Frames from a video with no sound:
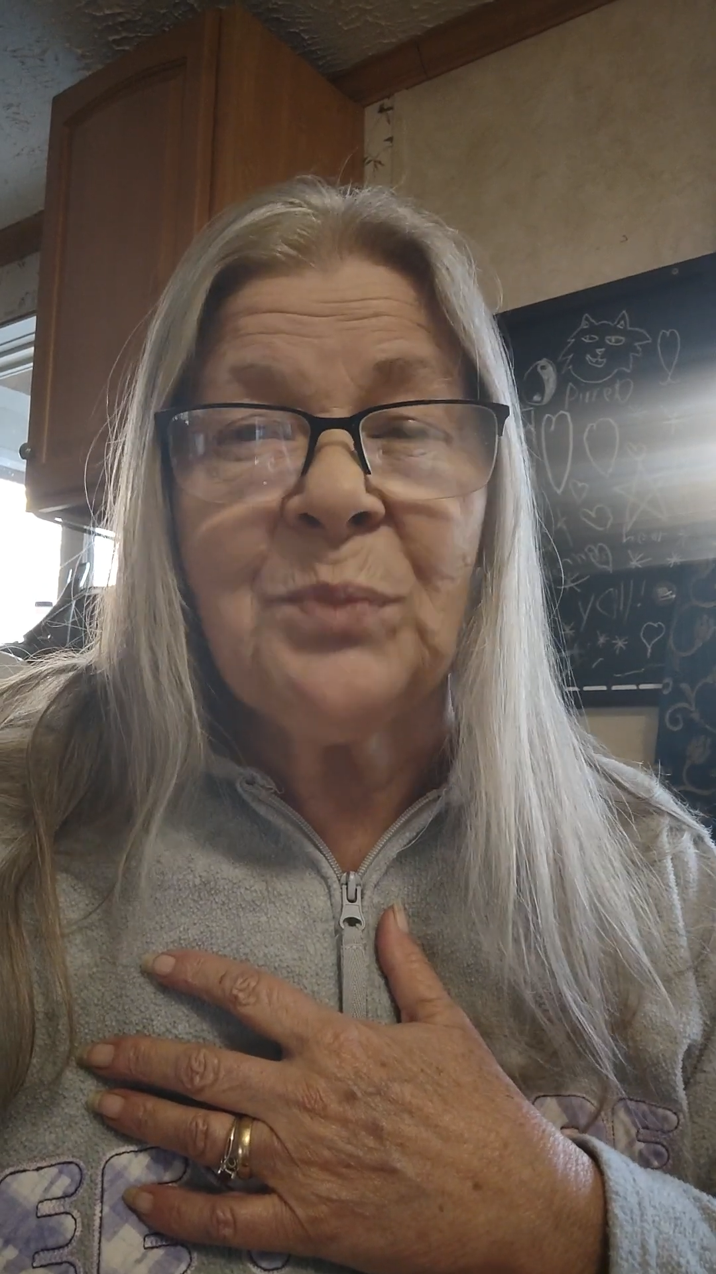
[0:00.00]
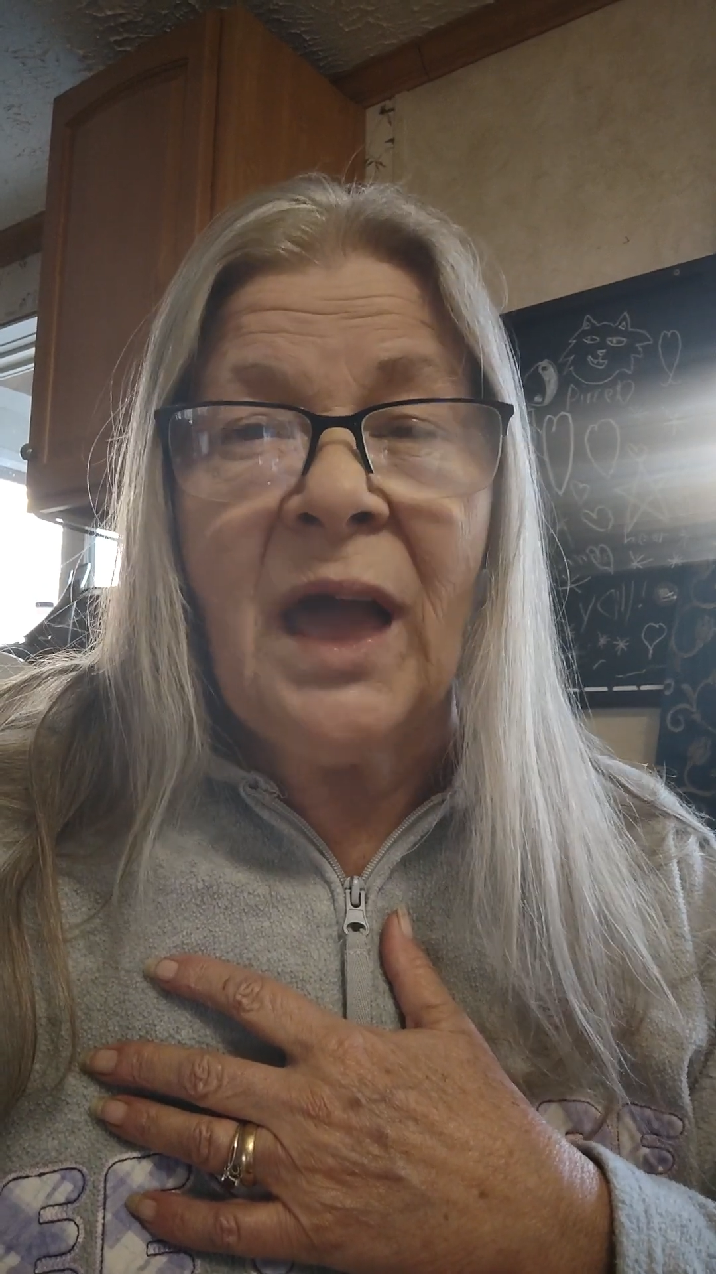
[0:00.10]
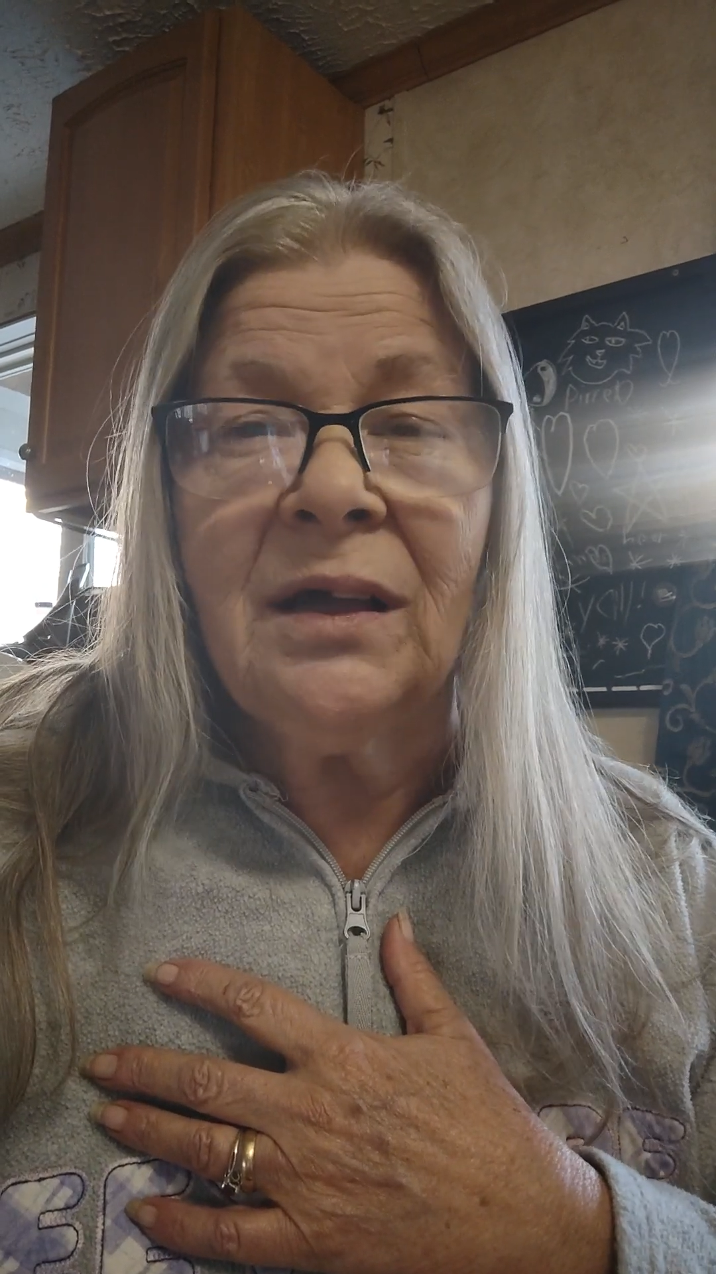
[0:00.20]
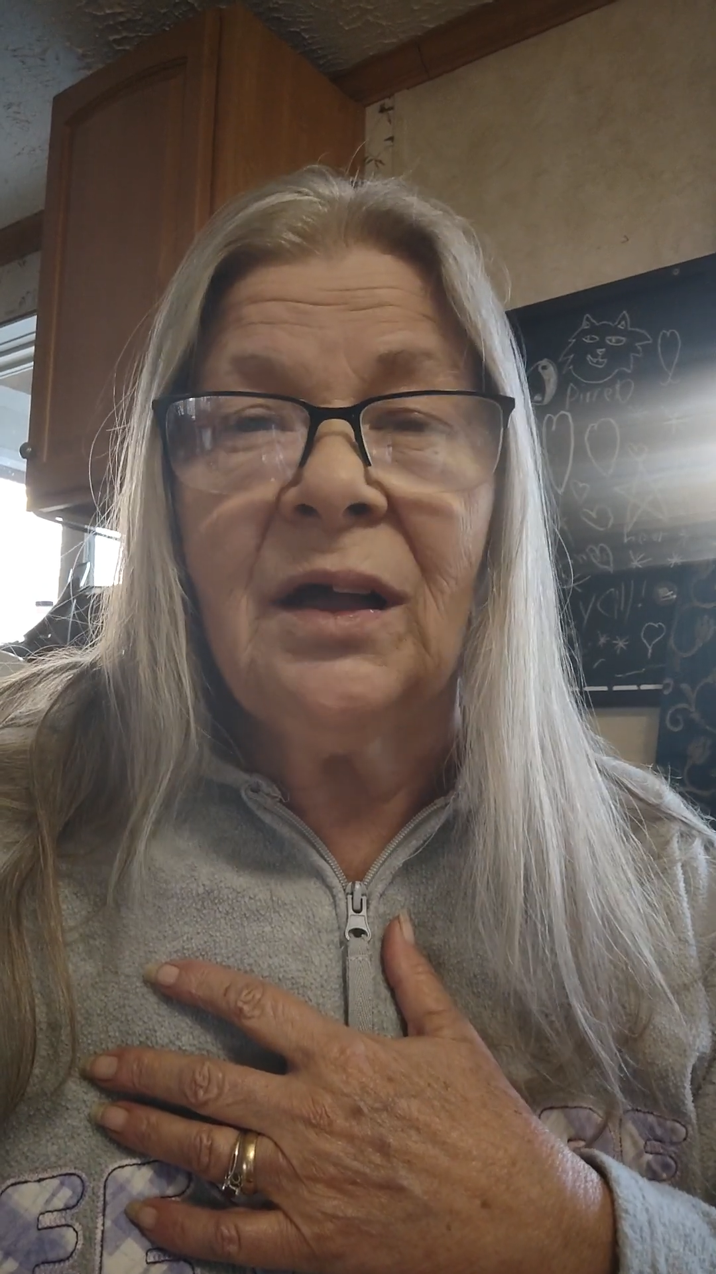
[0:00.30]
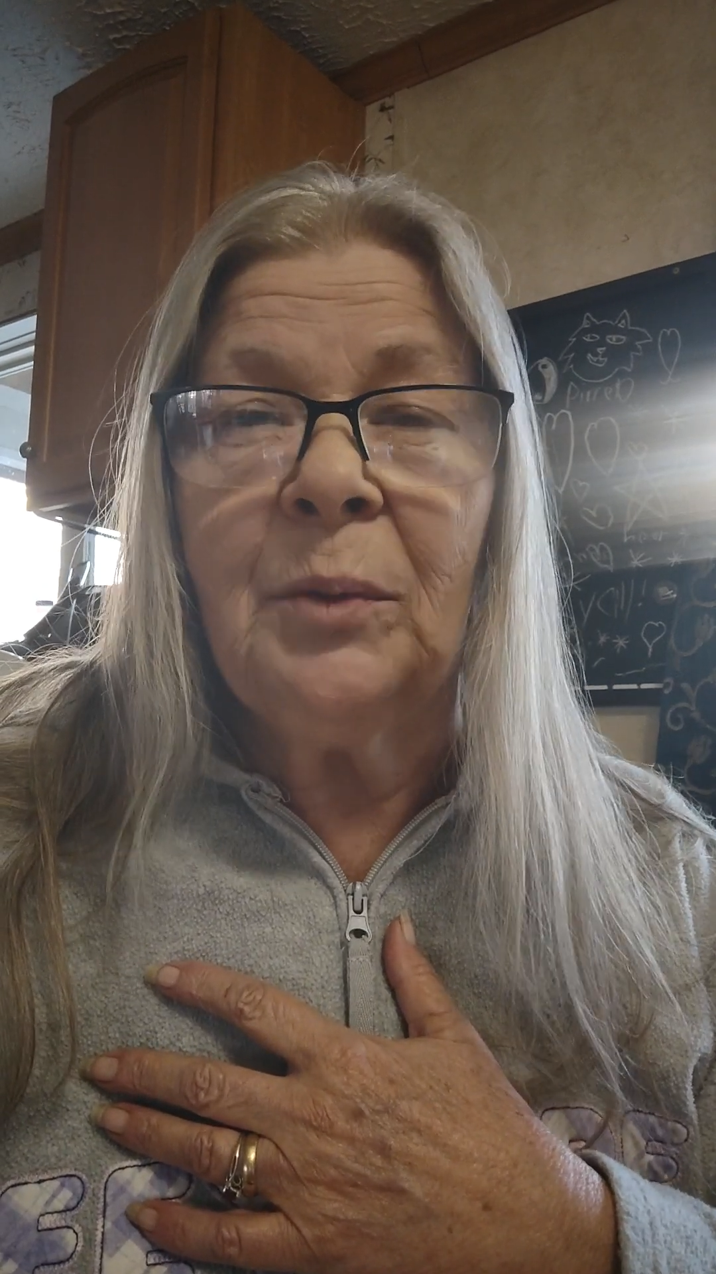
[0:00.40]

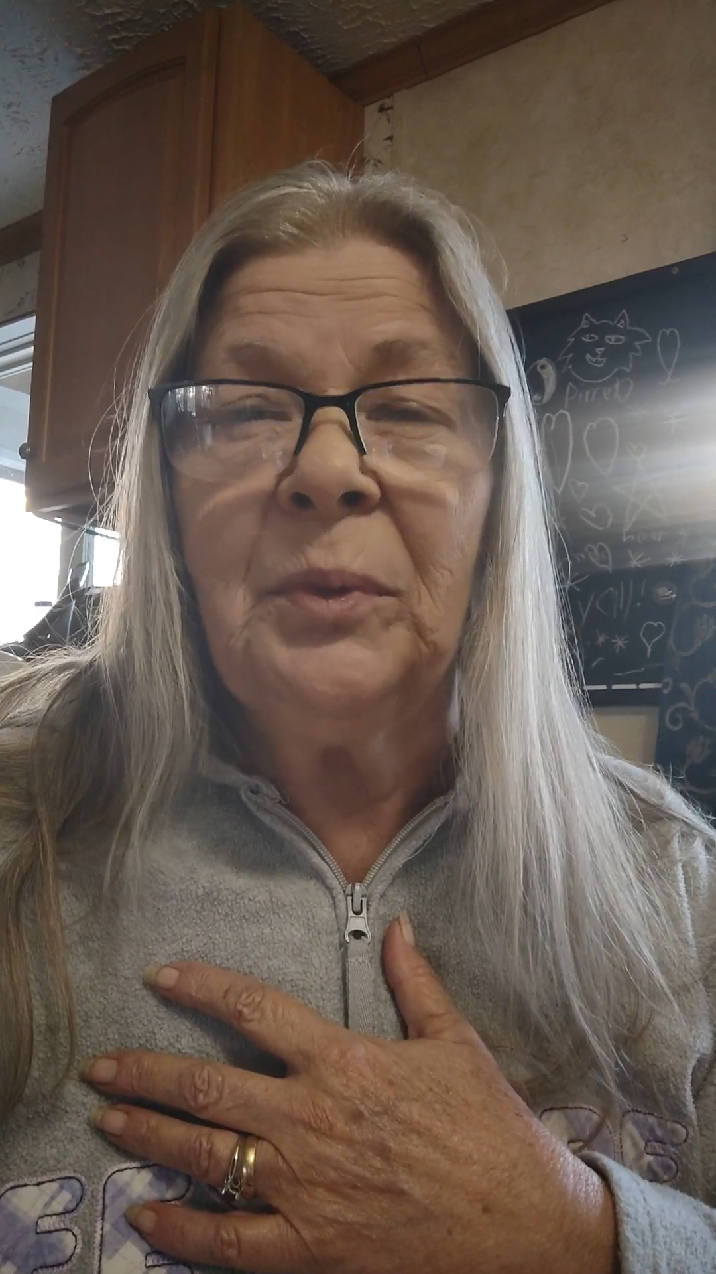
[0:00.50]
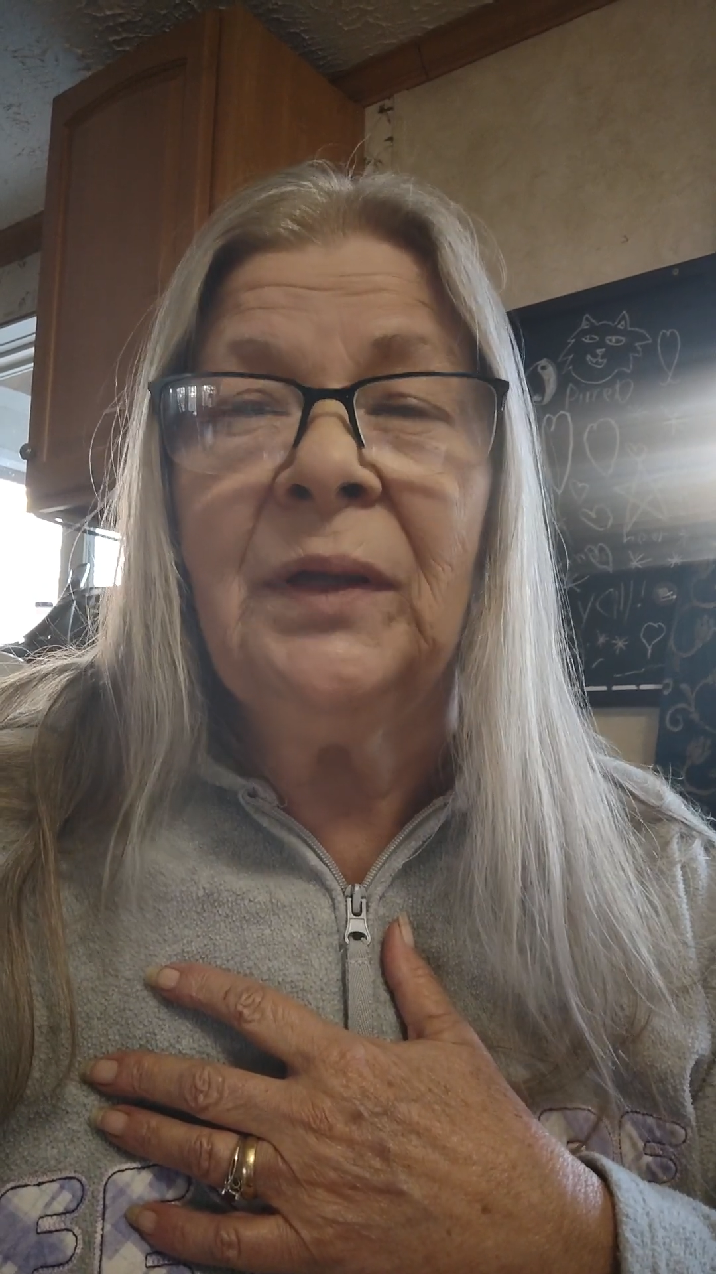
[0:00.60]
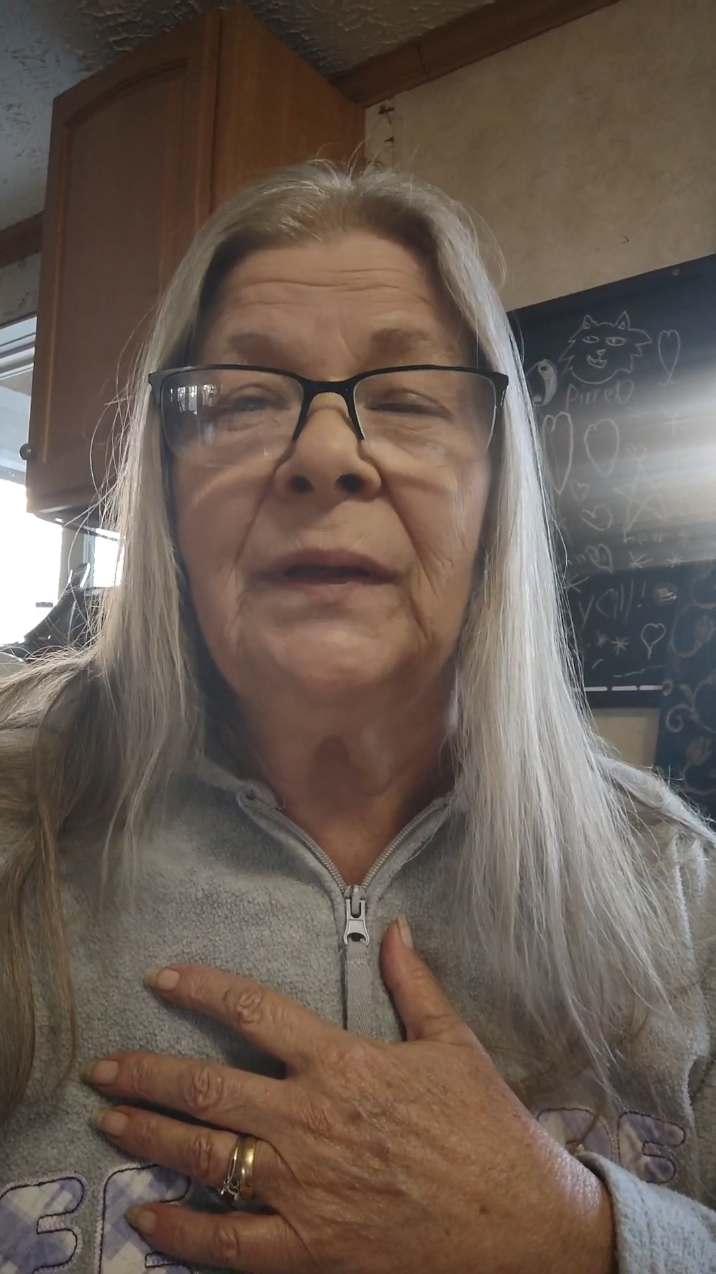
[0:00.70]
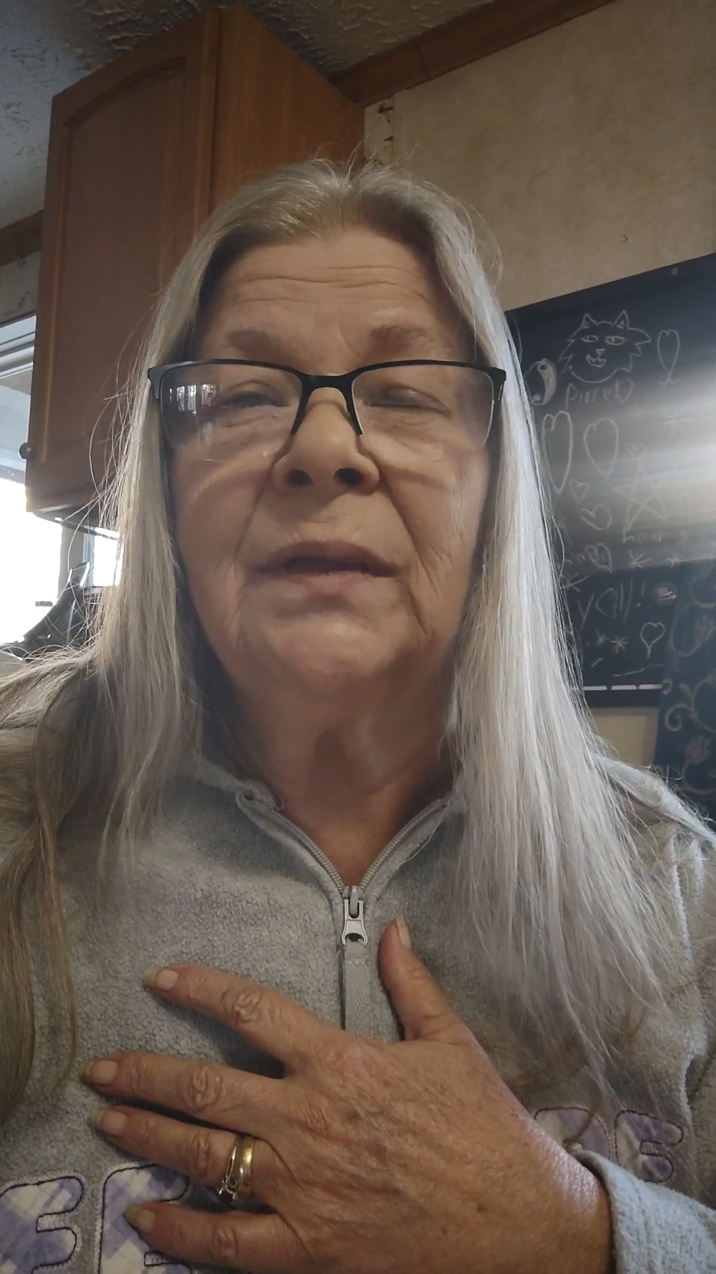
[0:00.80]
back up.